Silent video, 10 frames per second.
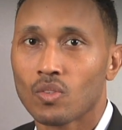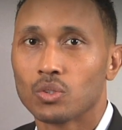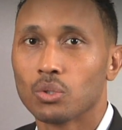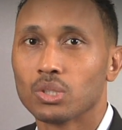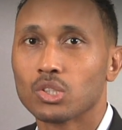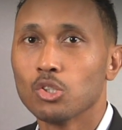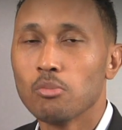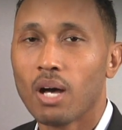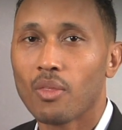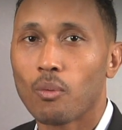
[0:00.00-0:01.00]
To assume
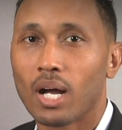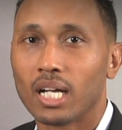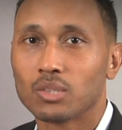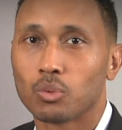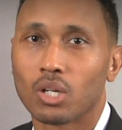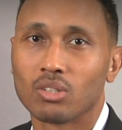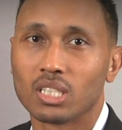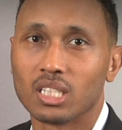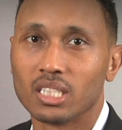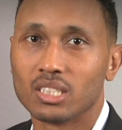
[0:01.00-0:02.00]
otherwise would only
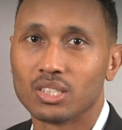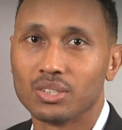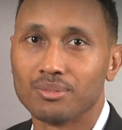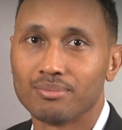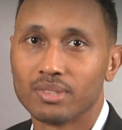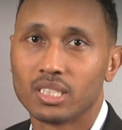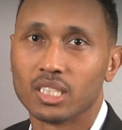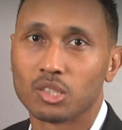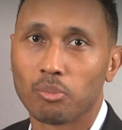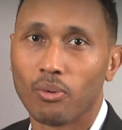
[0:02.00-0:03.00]
lead to
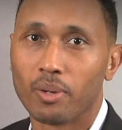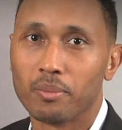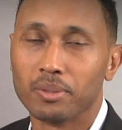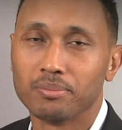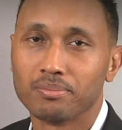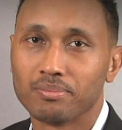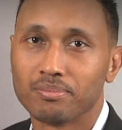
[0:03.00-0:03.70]
disappointment.